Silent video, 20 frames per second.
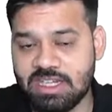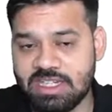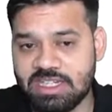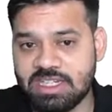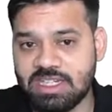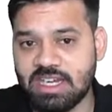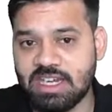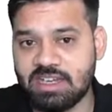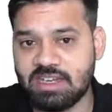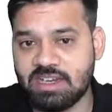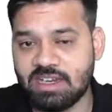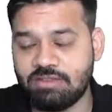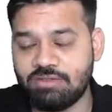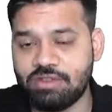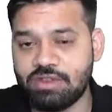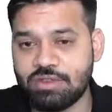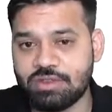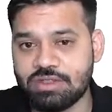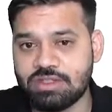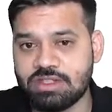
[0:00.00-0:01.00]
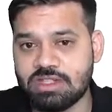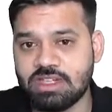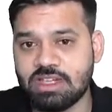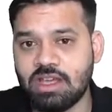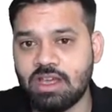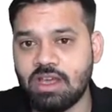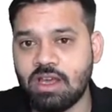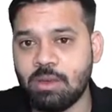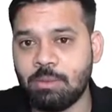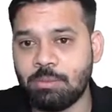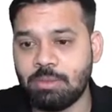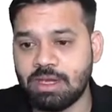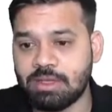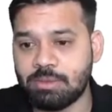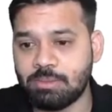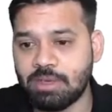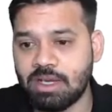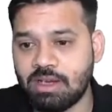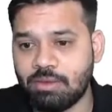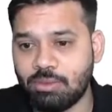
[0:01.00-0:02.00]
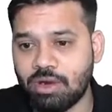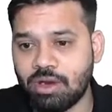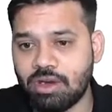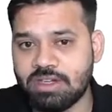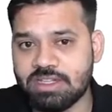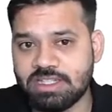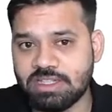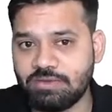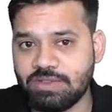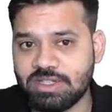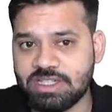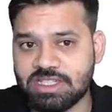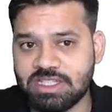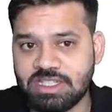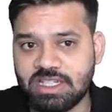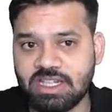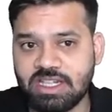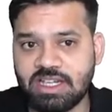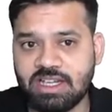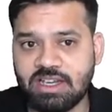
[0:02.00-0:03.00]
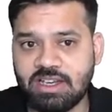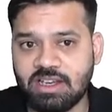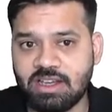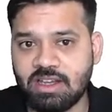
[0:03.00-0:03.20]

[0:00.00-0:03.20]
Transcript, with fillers: She had refused Padma Awards in which year?